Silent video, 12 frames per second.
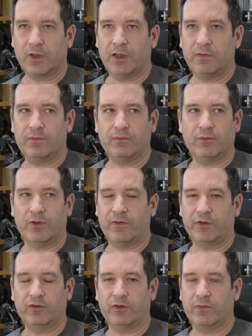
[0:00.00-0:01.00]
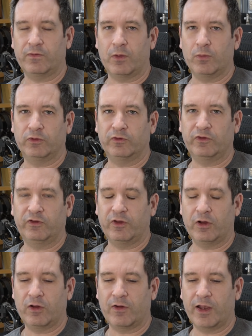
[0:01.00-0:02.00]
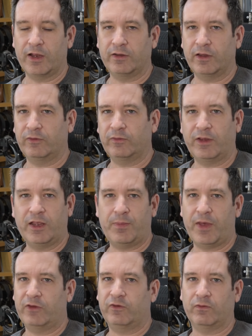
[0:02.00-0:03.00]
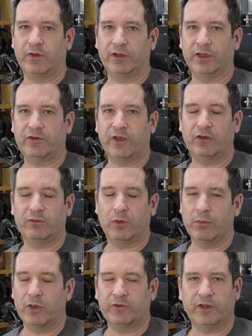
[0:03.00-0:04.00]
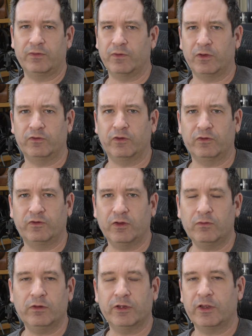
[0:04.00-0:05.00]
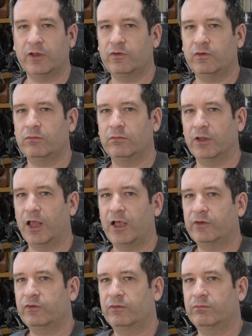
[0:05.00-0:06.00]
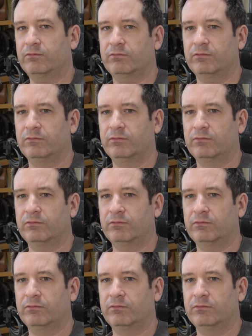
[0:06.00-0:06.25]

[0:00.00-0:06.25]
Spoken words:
If eventually the foam will just deteriorate, and ear pads are readily changeable in most headphones, so generally they should last,